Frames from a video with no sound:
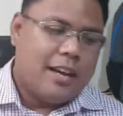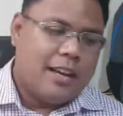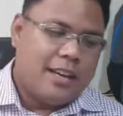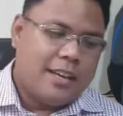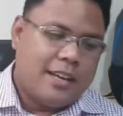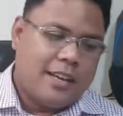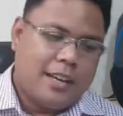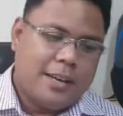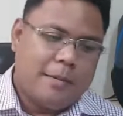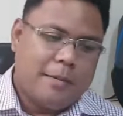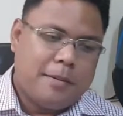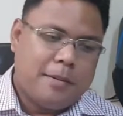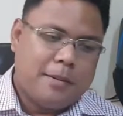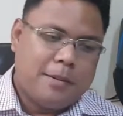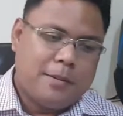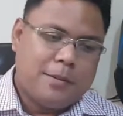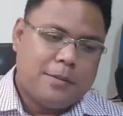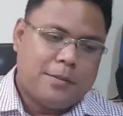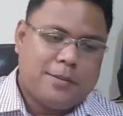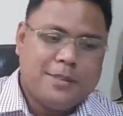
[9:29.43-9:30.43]
I
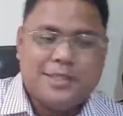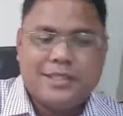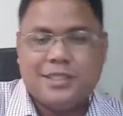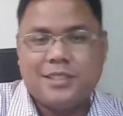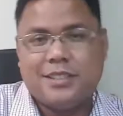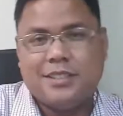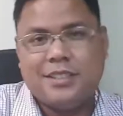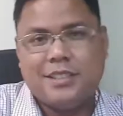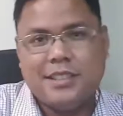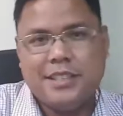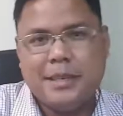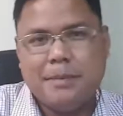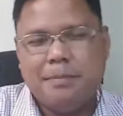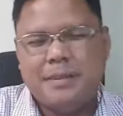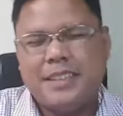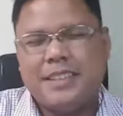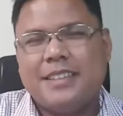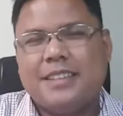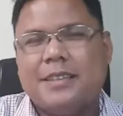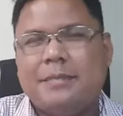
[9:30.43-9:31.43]
will still see,
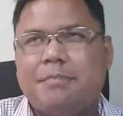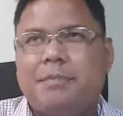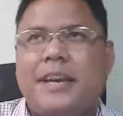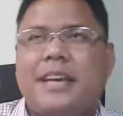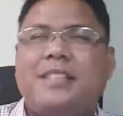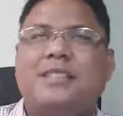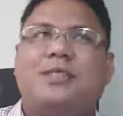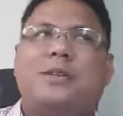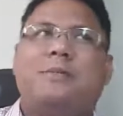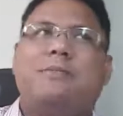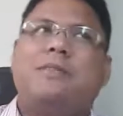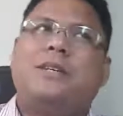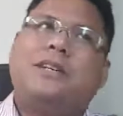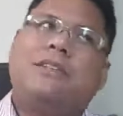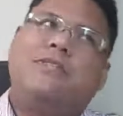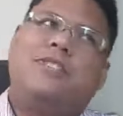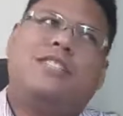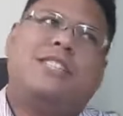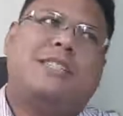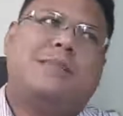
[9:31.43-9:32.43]
but based on
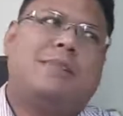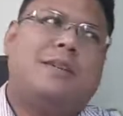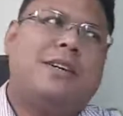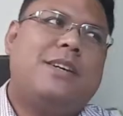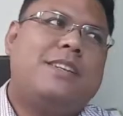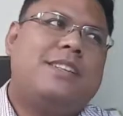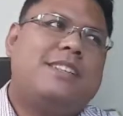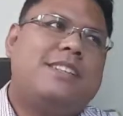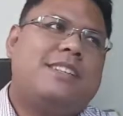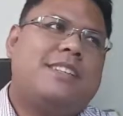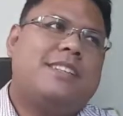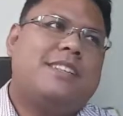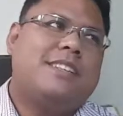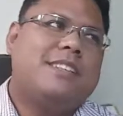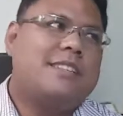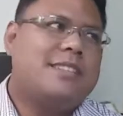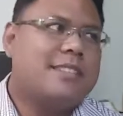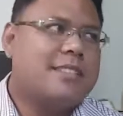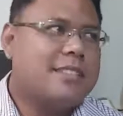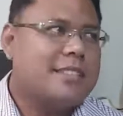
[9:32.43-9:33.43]
previous
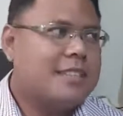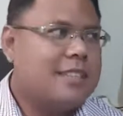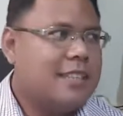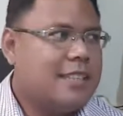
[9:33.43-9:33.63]
experiences,